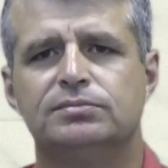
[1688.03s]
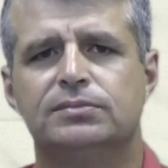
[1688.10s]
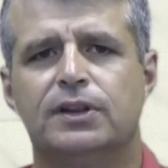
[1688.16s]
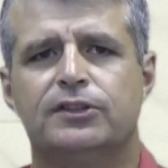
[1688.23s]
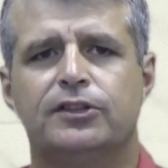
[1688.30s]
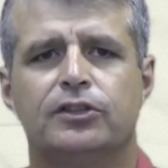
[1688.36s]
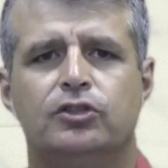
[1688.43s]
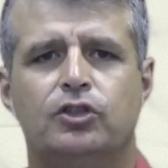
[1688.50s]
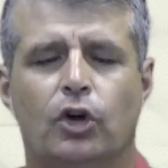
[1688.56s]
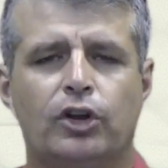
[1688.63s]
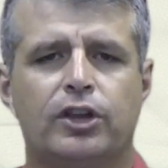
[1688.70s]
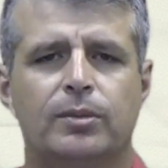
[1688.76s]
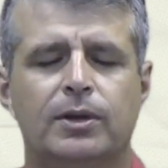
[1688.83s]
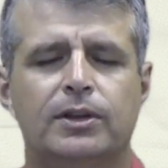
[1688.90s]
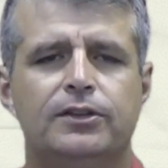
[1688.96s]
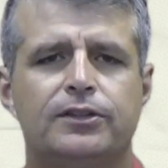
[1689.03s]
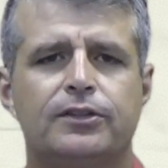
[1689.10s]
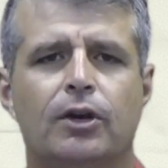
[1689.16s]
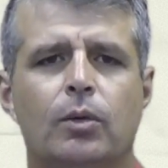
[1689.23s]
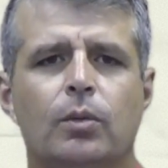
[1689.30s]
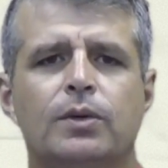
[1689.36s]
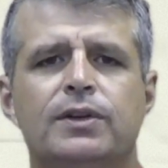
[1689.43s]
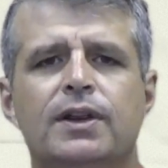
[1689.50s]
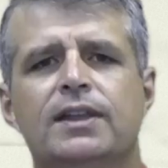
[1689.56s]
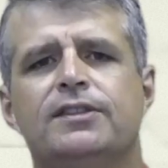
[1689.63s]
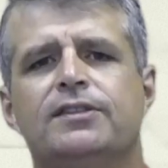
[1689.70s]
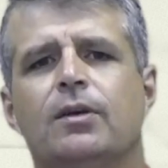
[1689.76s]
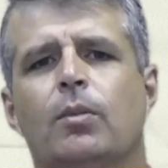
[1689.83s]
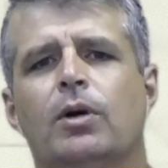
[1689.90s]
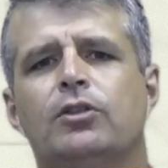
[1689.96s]
It's a document, so it would need
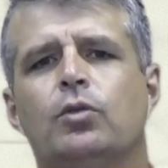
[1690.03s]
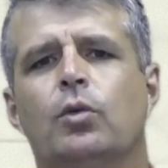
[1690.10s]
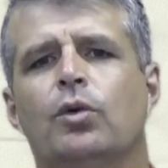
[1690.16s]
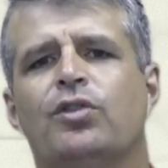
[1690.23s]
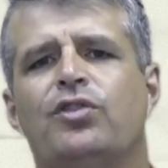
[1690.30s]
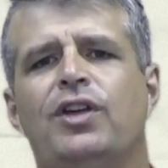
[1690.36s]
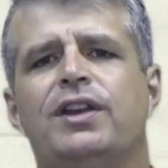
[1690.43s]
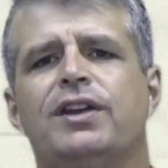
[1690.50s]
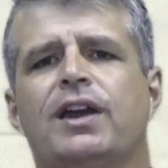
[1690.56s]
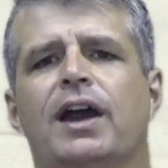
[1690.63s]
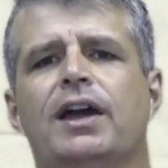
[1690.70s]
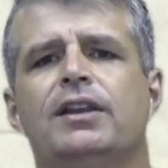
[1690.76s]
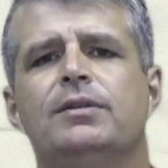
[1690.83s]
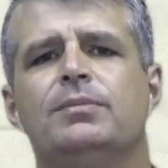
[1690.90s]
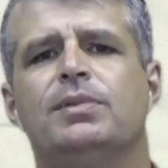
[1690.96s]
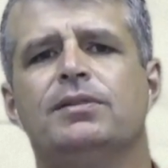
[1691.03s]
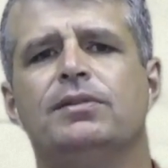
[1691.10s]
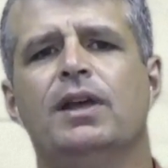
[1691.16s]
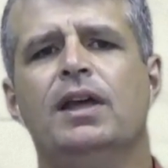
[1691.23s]
someone to authenticate it, but